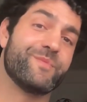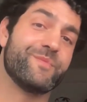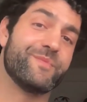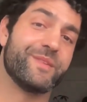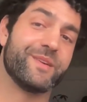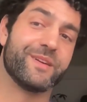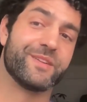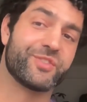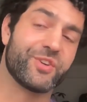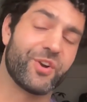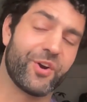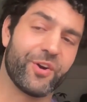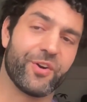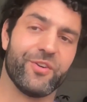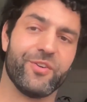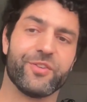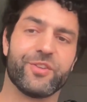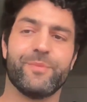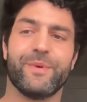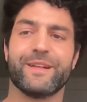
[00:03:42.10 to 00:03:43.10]
a
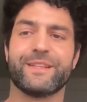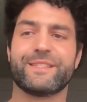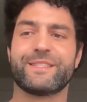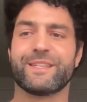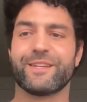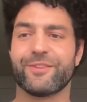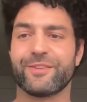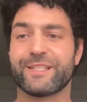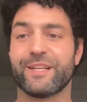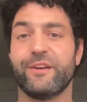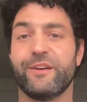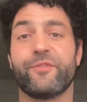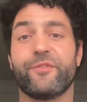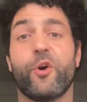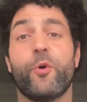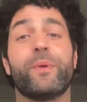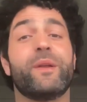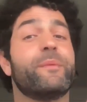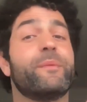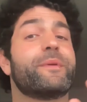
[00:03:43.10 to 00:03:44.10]
journal. You might see yourself
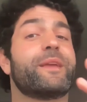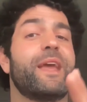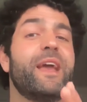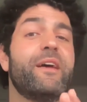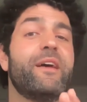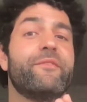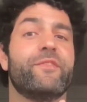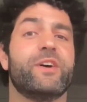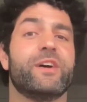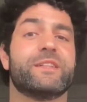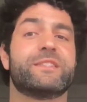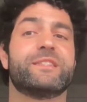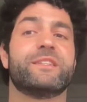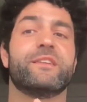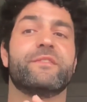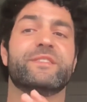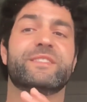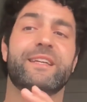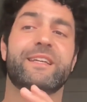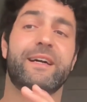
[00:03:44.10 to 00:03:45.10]
open up Canva
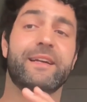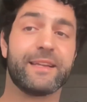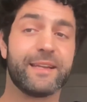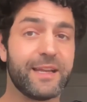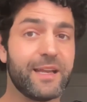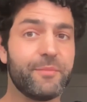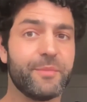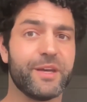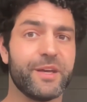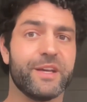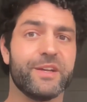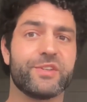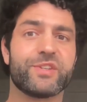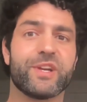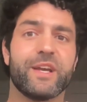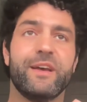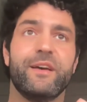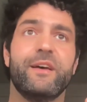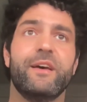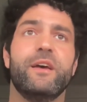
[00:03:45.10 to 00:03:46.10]
to design an image.
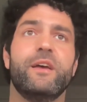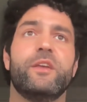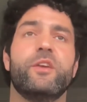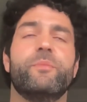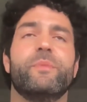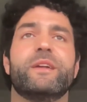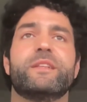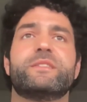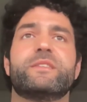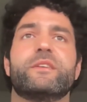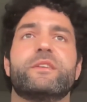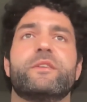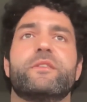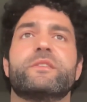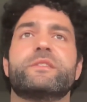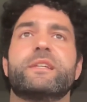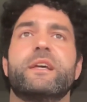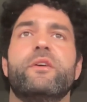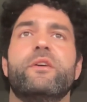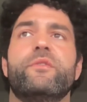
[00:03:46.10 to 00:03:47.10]
You might see
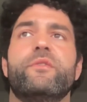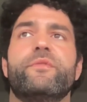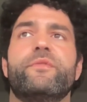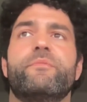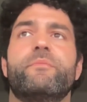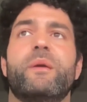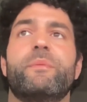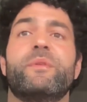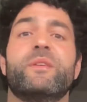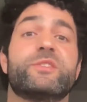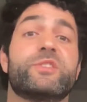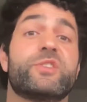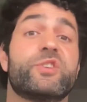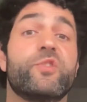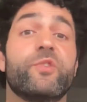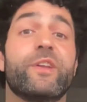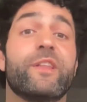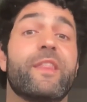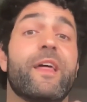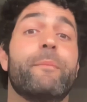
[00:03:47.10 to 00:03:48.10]
yourself maybe
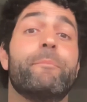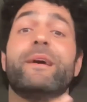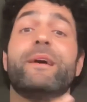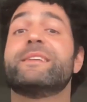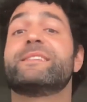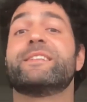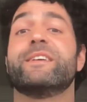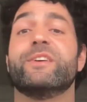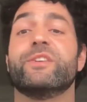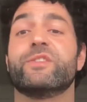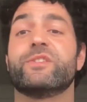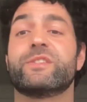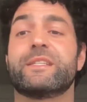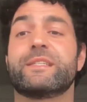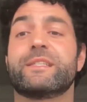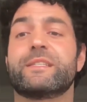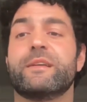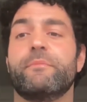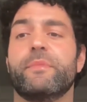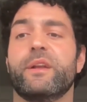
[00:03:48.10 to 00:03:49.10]
shooting that message to
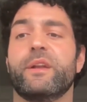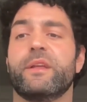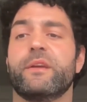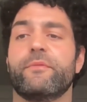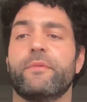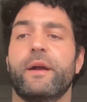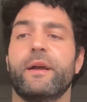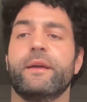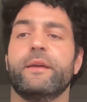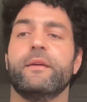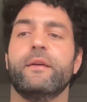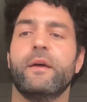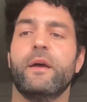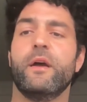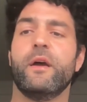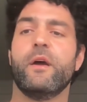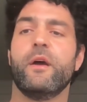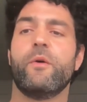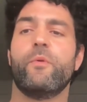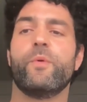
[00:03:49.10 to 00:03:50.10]
somebody, right?
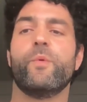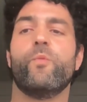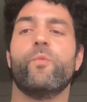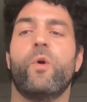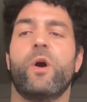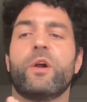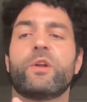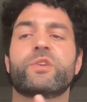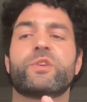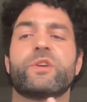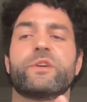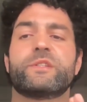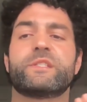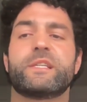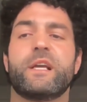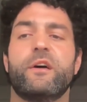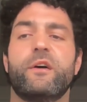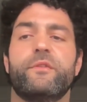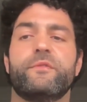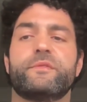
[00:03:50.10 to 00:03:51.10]
We watch
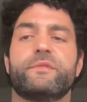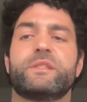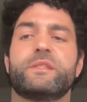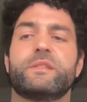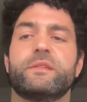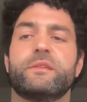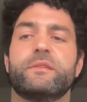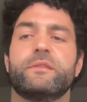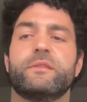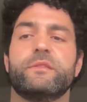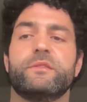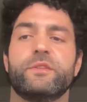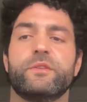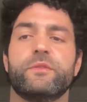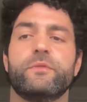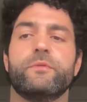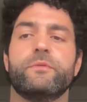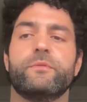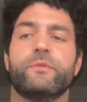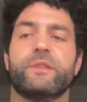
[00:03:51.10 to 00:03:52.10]
ourselves
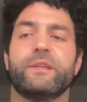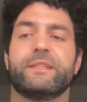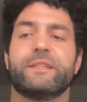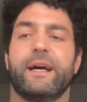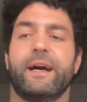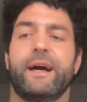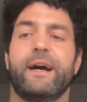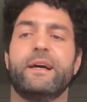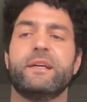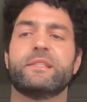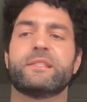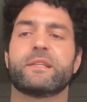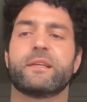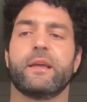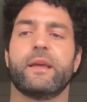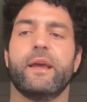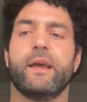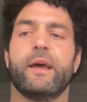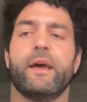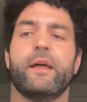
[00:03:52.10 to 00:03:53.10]
do the task,
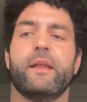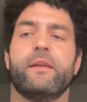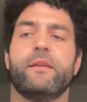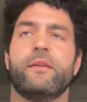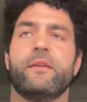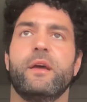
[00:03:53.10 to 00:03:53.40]
and